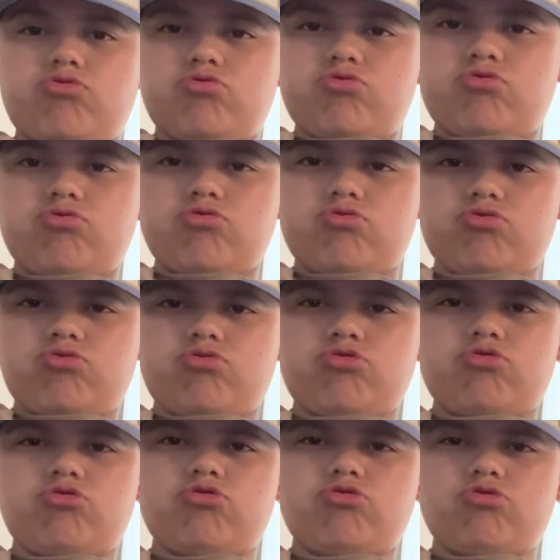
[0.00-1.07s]

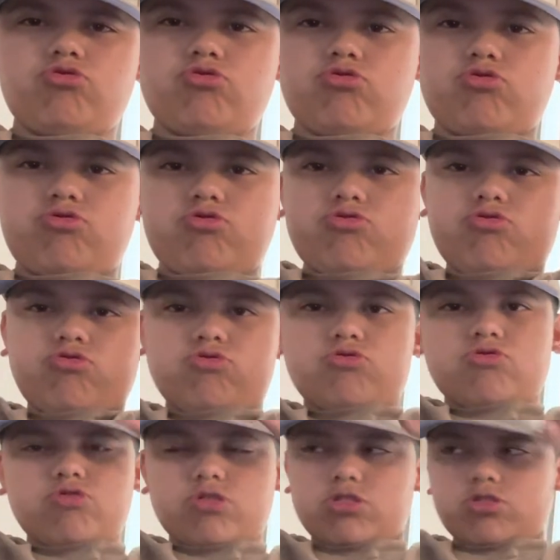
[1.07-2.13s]

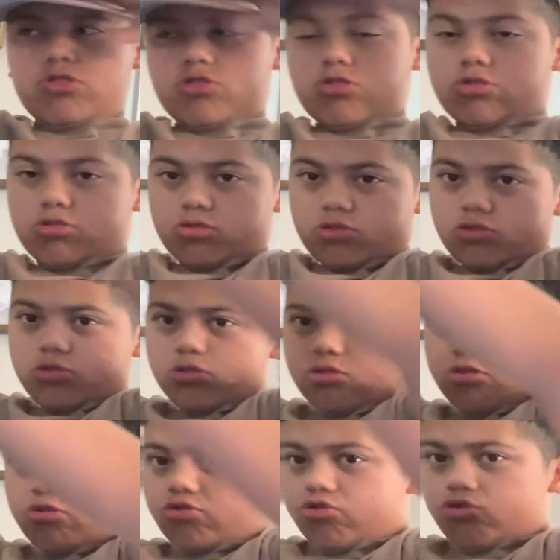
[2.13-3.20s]

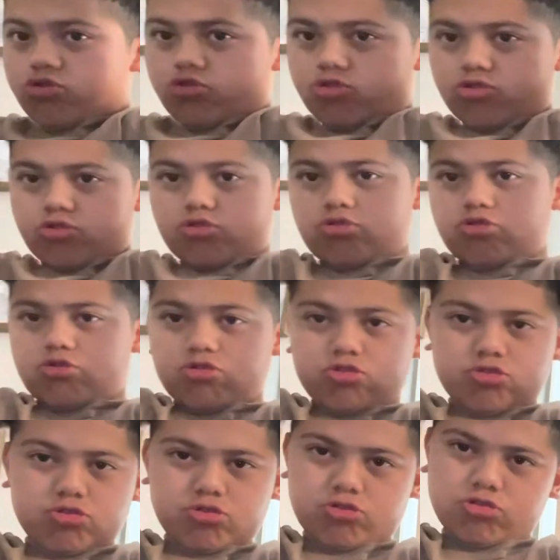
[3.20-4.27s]

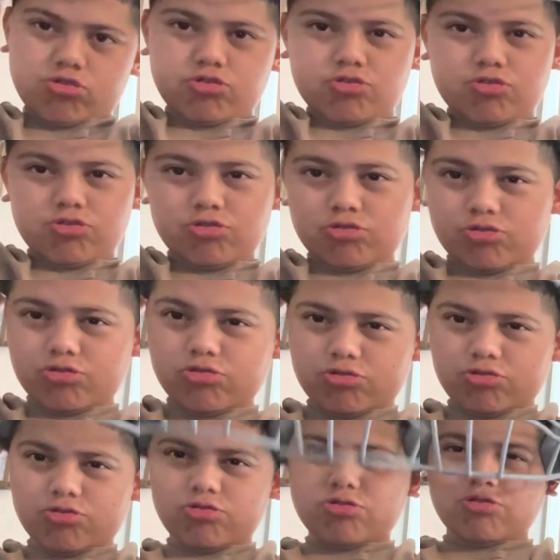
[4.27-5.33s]

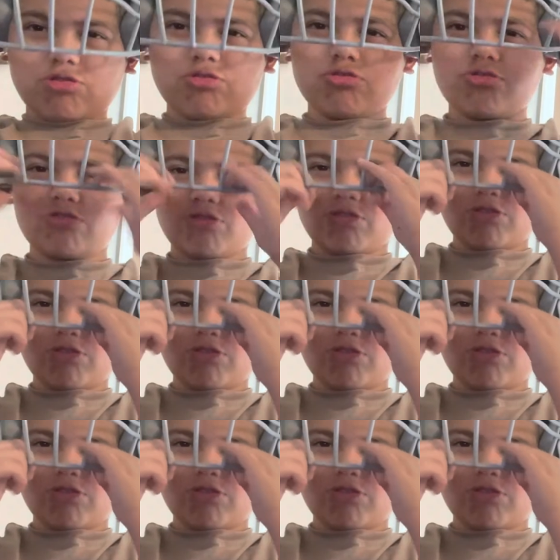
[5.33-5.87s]
(no one is talking)